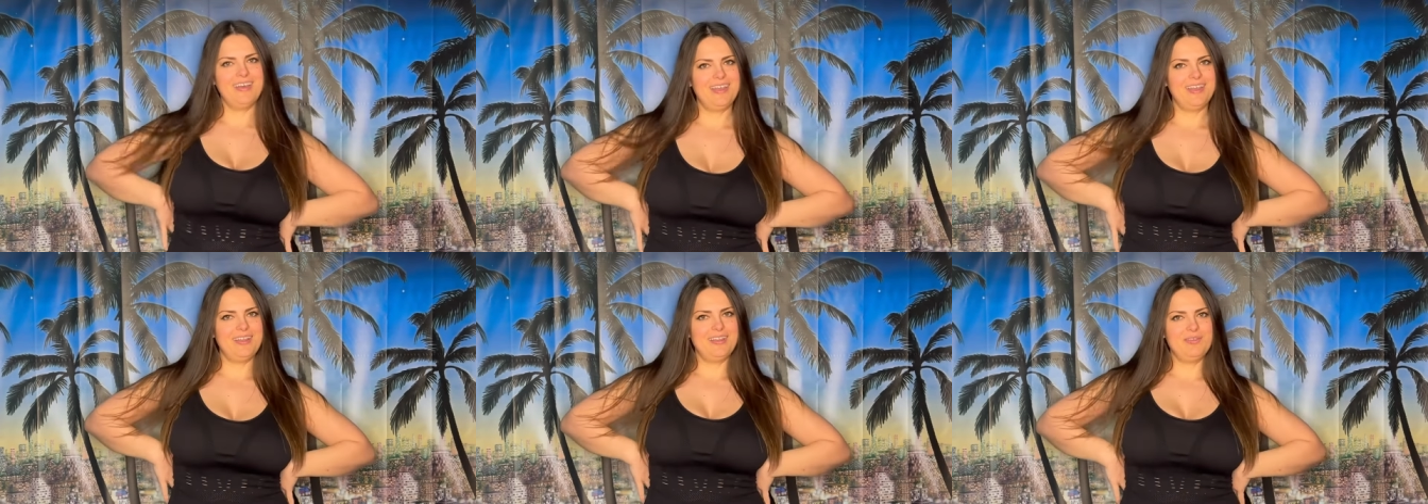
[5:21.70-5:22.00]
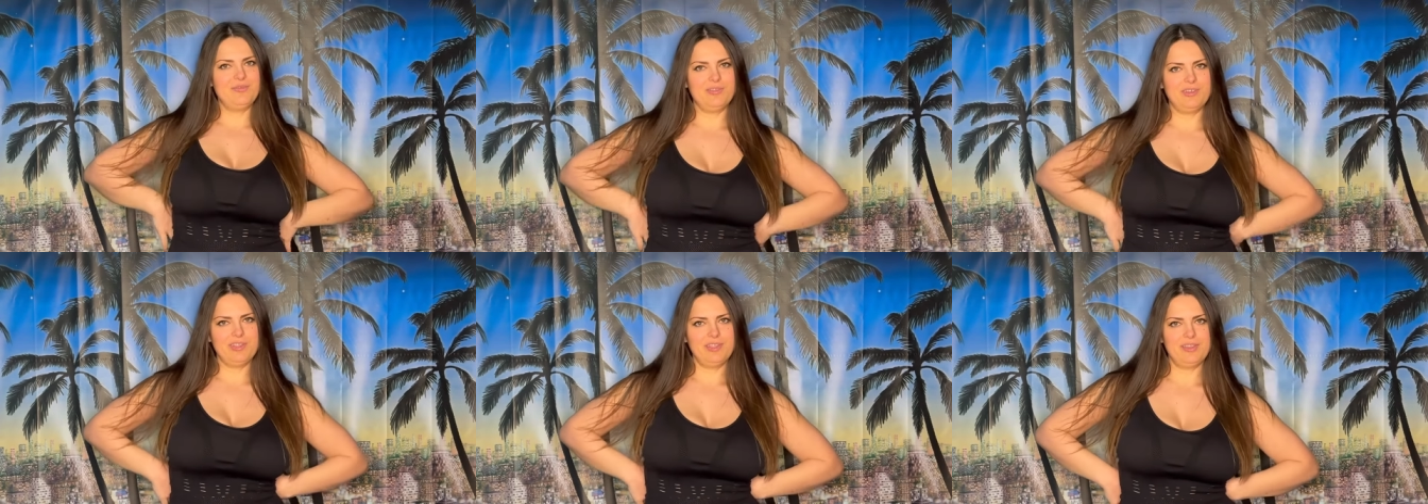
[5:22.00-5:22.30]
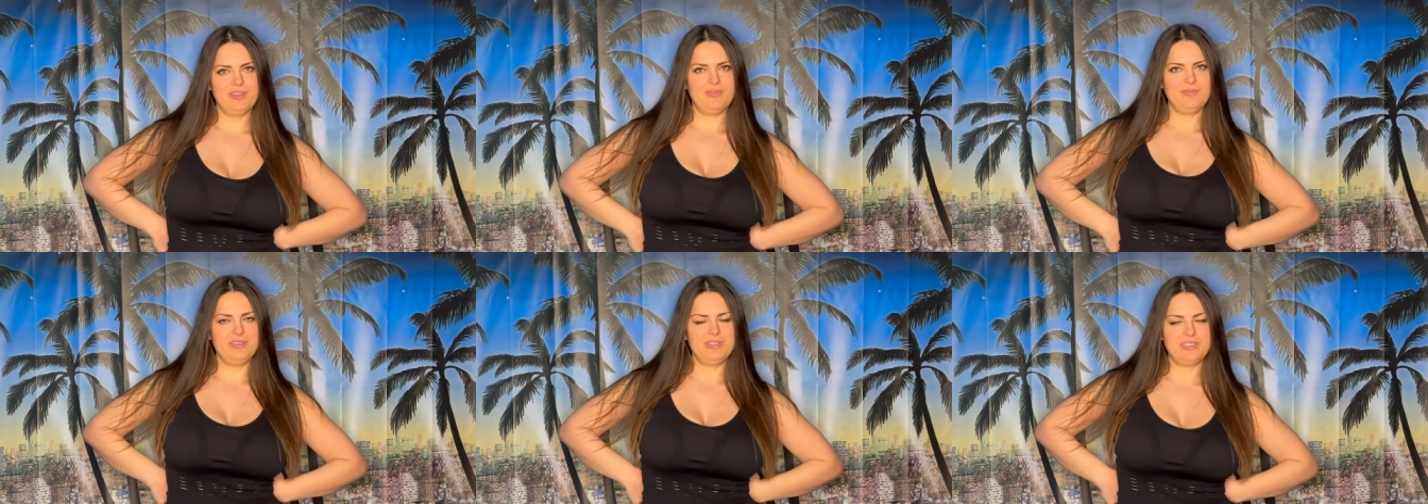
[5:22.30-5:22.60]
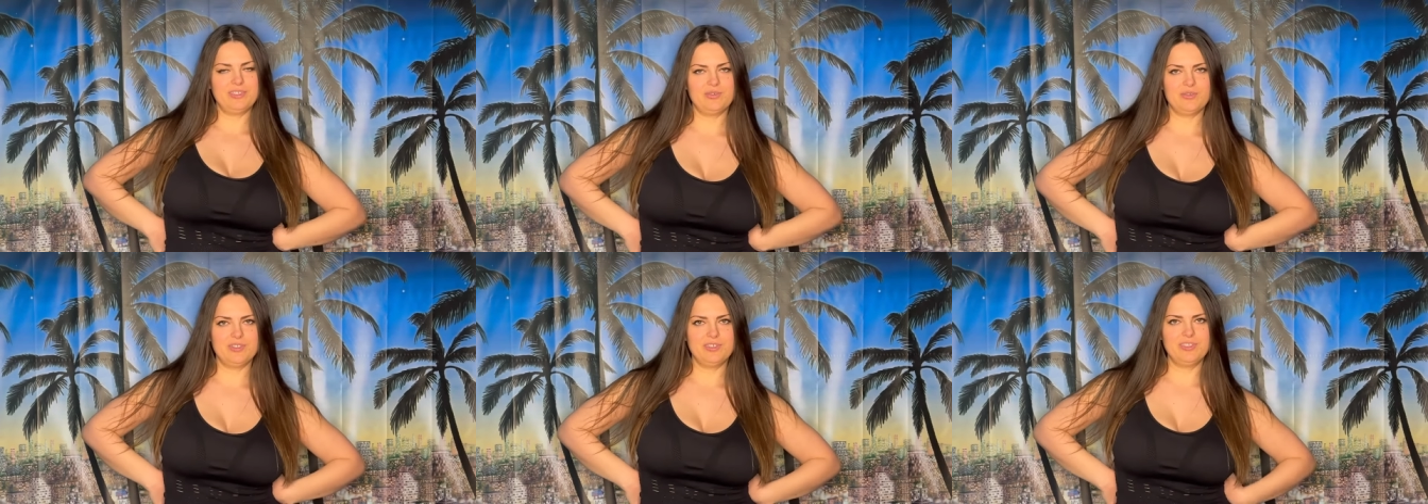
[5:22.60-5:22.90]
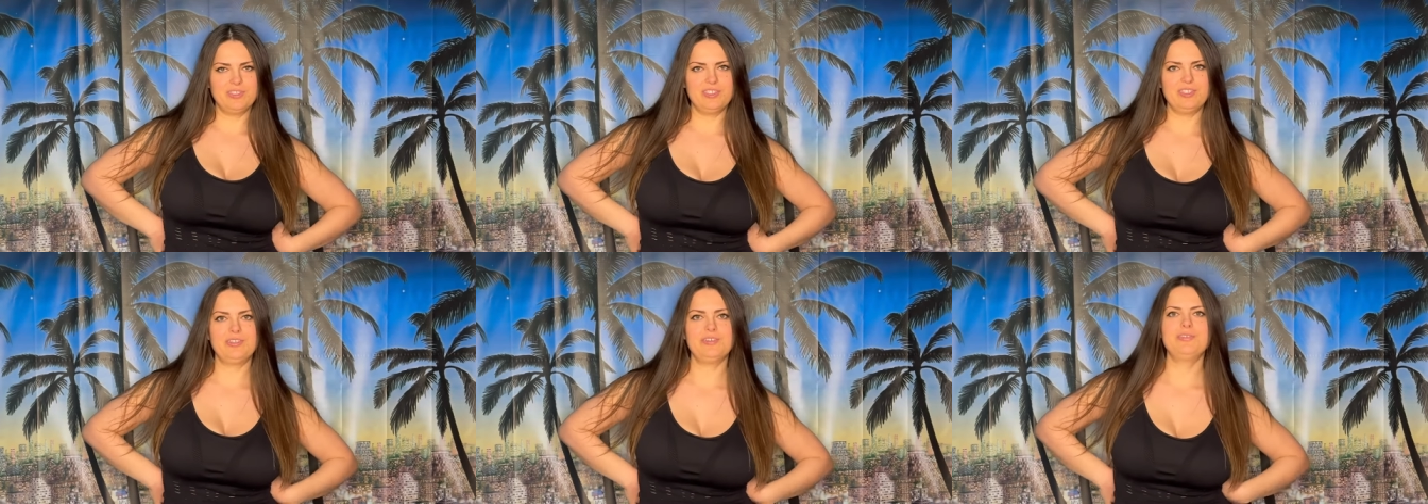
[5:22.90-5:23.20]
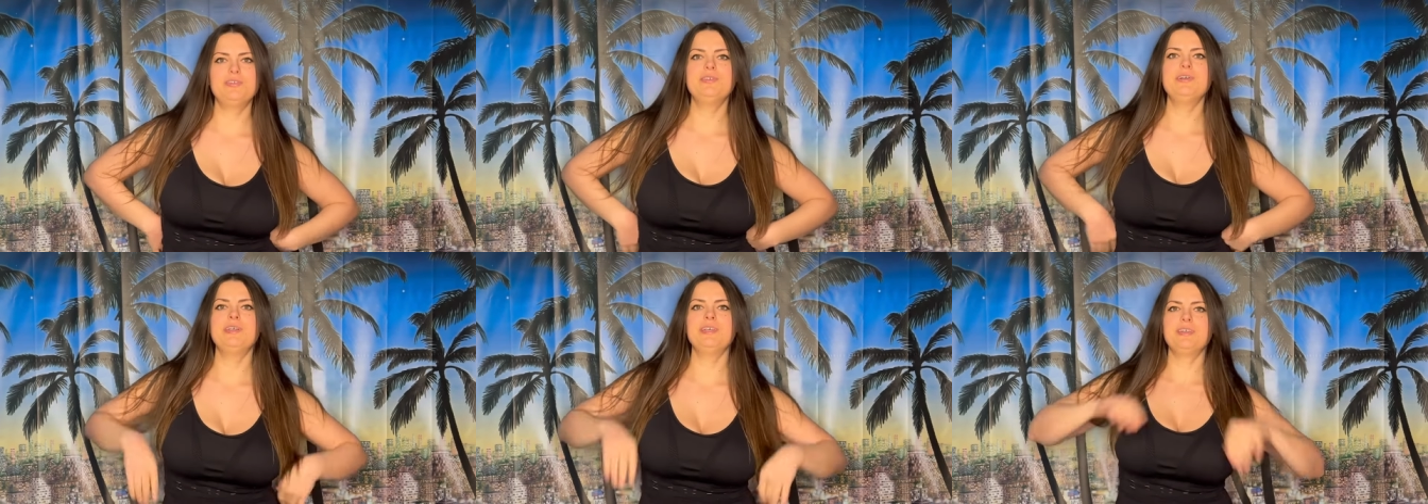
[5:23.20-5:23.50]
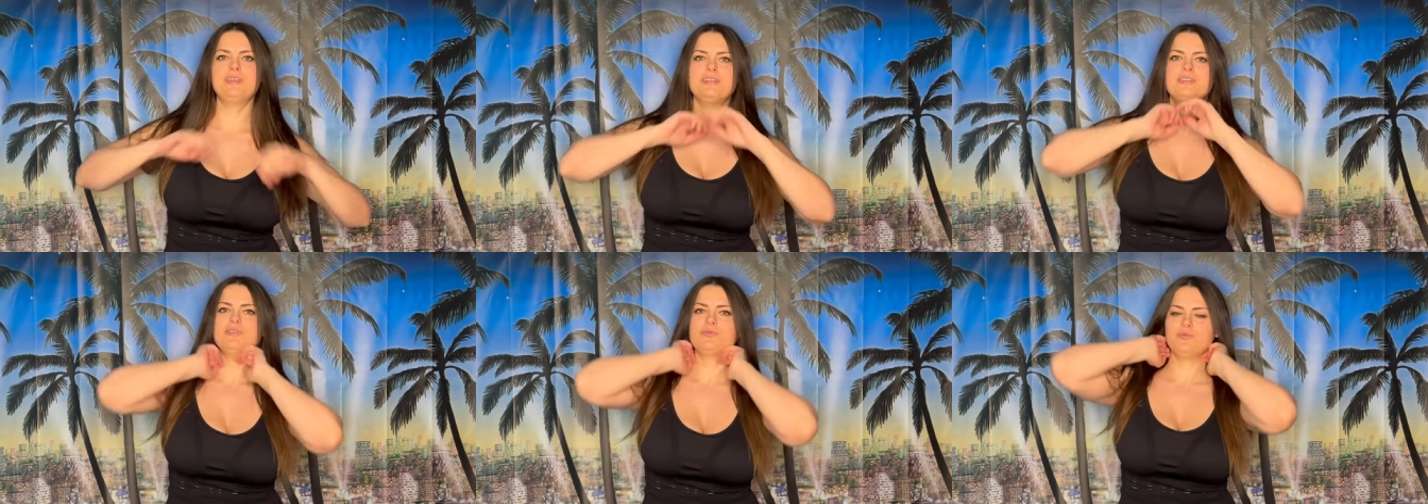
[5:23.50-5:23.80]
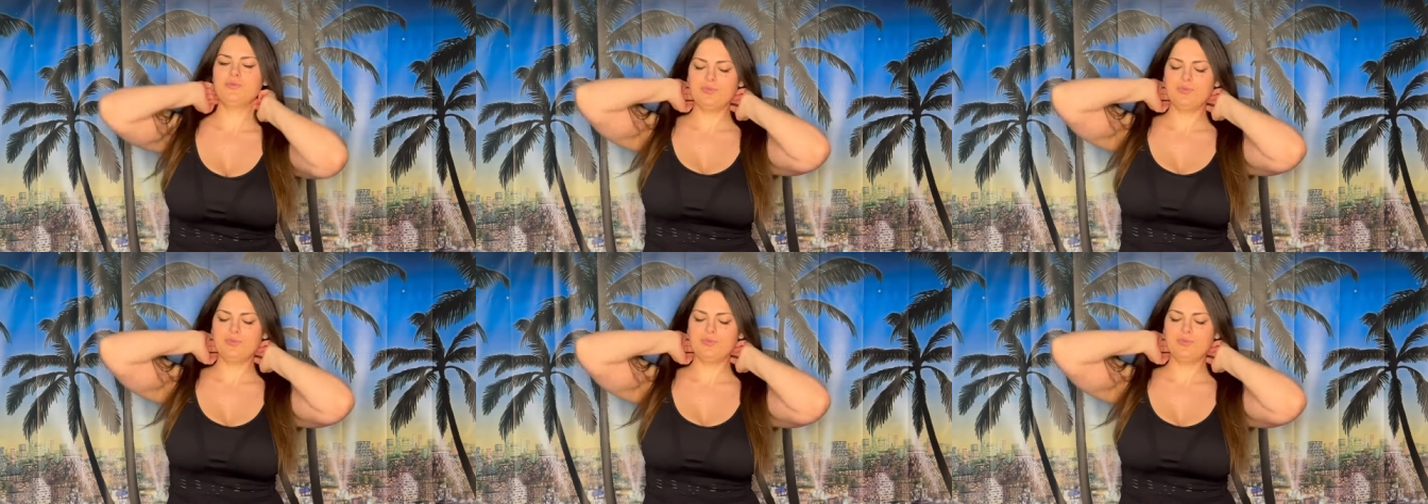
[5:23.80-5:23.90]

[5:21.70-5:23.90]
I really love this one too. It's